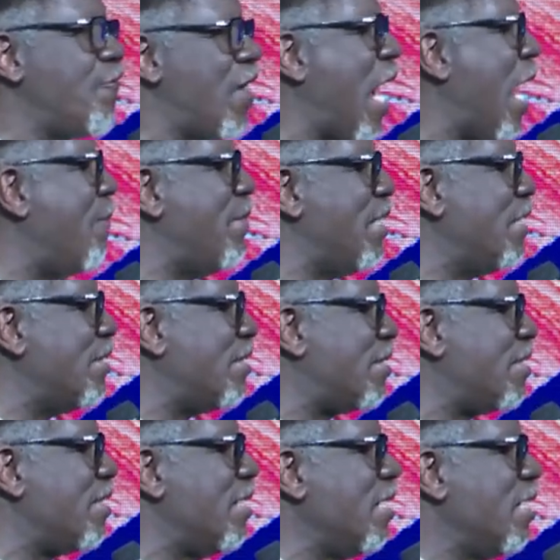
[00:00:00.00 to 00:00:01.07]

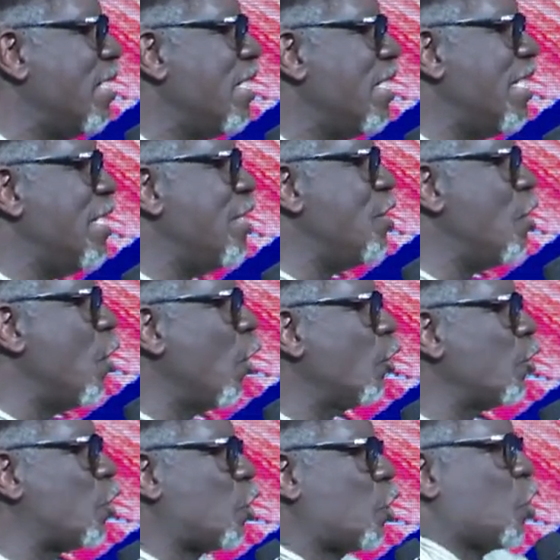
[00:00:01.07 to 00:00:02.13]
armies in your
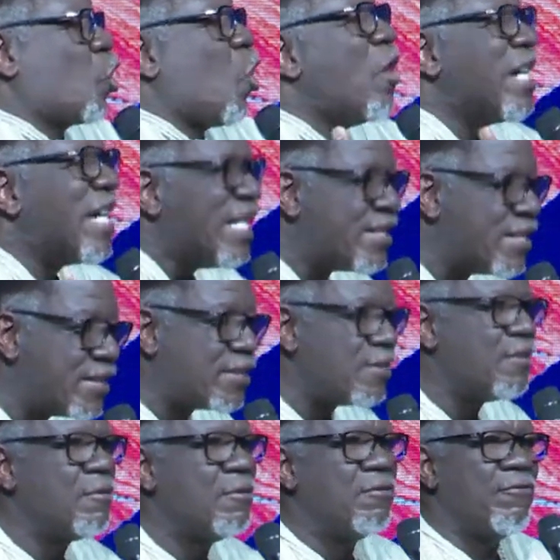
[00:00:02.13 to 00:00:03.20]
strongest
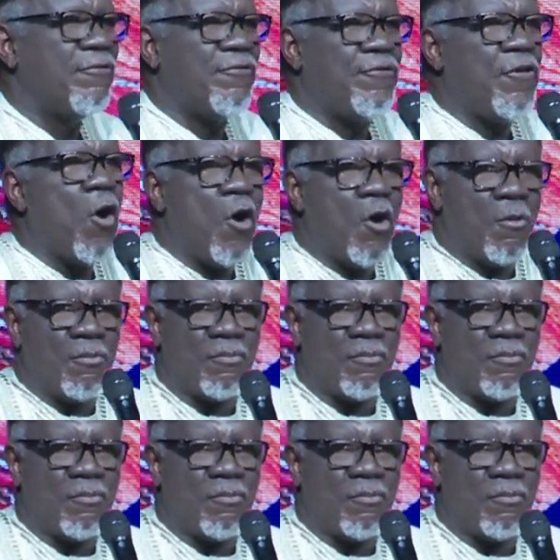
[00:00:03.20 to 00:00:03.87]
form,